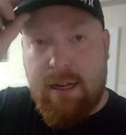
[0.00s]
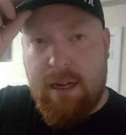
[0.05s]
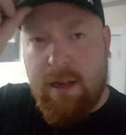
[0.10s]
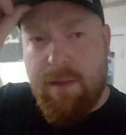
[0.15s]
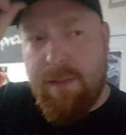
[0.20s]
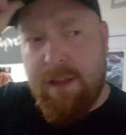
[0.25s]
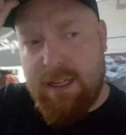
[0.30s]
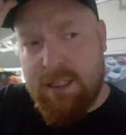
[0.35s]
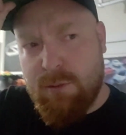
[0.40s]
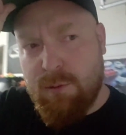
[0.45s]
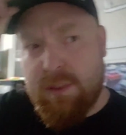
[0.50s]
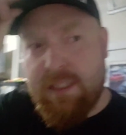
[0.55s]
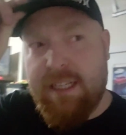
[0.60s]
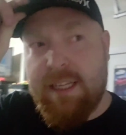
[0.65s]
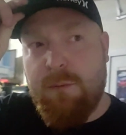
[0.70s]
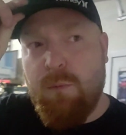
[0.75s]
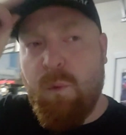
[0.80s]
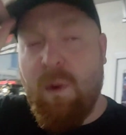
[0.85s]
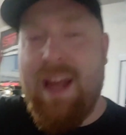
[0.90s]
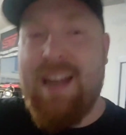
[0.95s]
and that's what
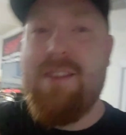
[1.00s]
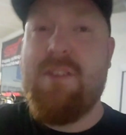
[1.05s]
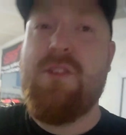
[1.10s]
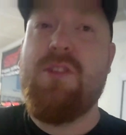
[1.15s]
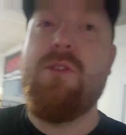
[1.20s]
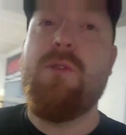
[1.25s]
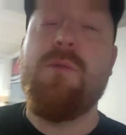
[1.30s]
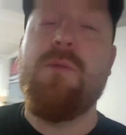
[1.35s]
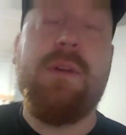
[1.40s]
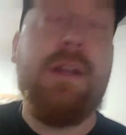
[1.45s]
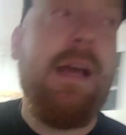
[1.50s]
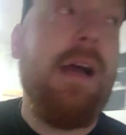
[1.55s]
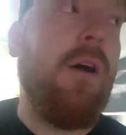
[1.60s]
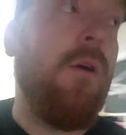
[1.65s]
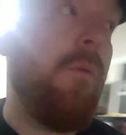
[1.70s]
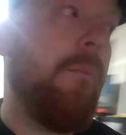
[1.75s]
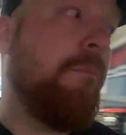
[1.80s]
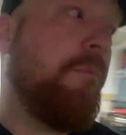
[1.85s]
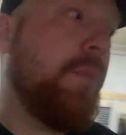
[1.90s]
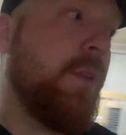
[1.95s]
they went to.
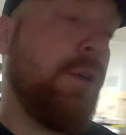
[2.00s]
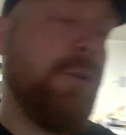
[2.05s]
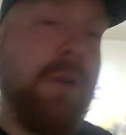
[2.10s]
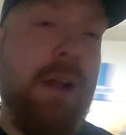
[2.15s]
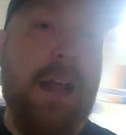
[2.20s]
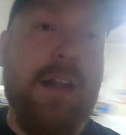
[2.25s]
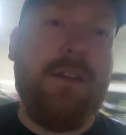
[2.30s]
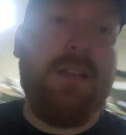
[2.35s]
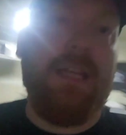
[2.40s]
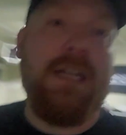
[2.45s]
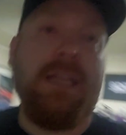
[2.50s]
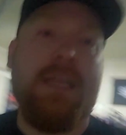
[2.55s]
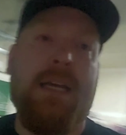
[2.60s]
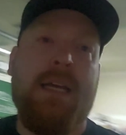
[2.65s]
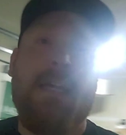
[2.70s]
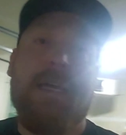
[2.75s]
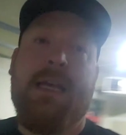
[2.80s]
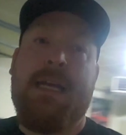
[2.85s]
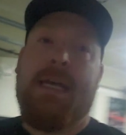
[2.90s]
Now, granted,